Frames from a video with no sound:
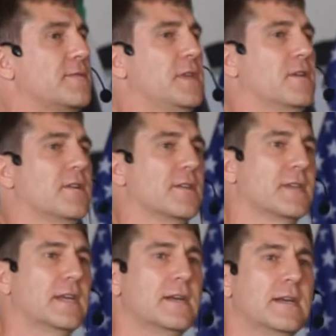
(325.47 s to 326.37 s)
of the earth.
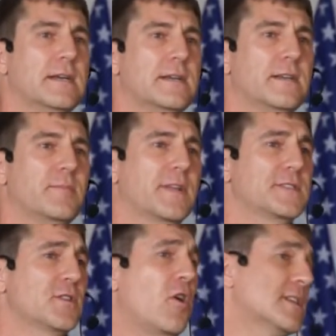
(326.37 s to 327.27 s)
But if
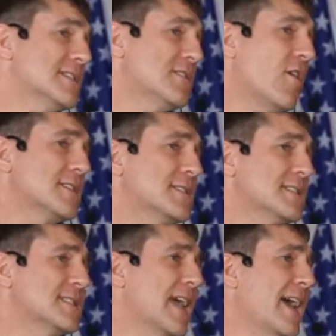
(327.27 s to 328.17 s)
salt has lost
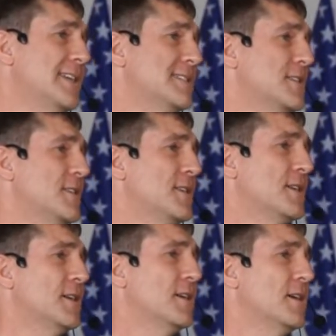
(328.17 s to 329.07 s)
its taste,
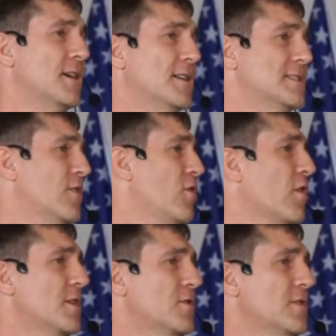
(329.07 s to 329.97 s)
it is no
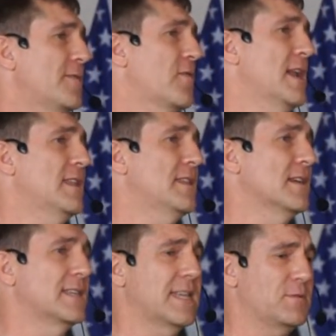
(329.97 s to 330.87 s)
longer good for anything
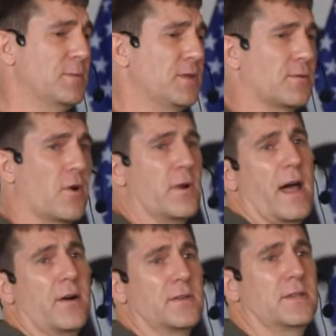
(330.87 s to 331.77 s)
except to be thrown out.